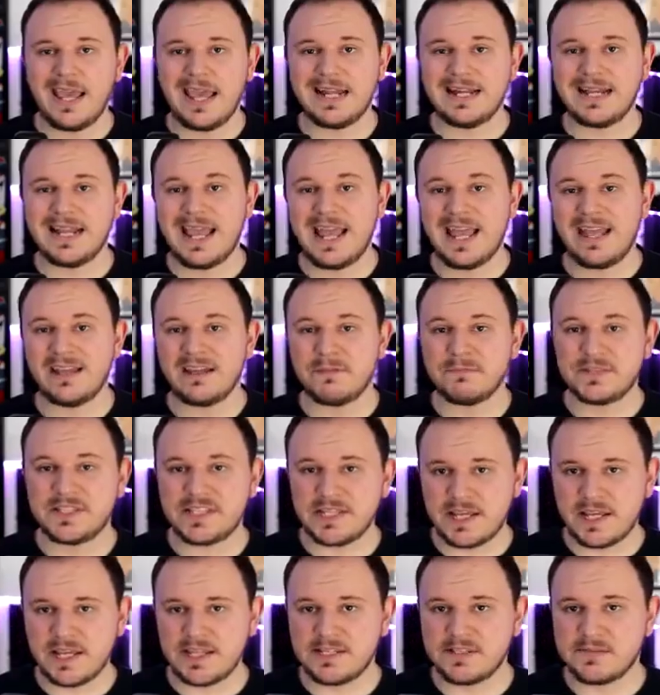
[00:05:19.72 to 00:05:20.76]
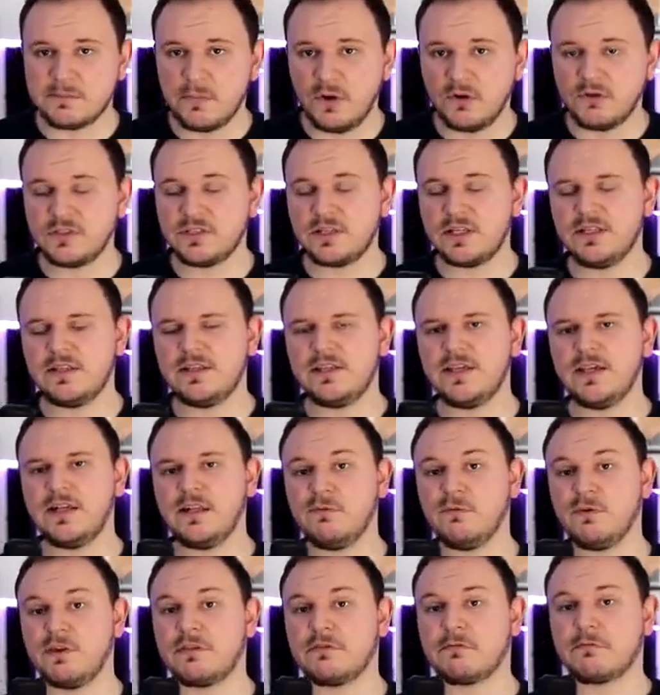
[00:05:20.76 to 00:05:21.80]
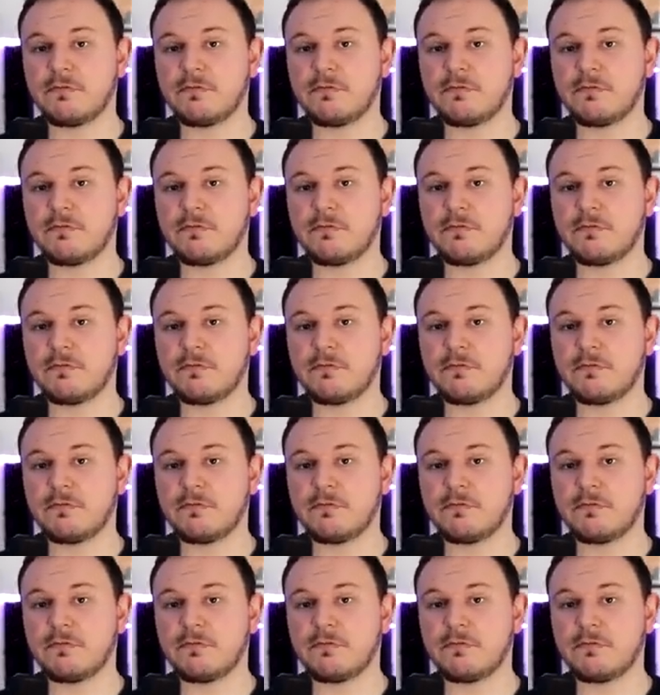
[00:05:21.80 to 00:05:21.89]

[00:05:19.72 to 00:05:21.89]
and AMCs mostly deal with